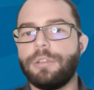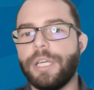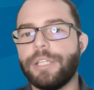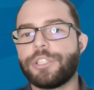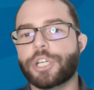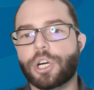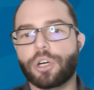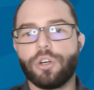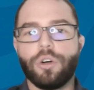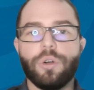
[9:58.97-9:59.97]

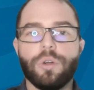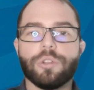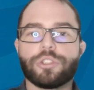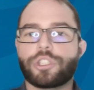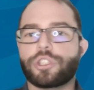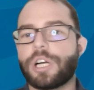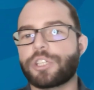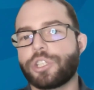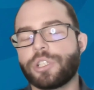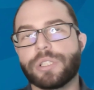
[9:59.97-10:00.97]
internal
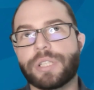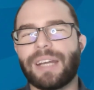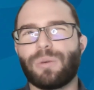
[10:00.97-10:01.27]
structures at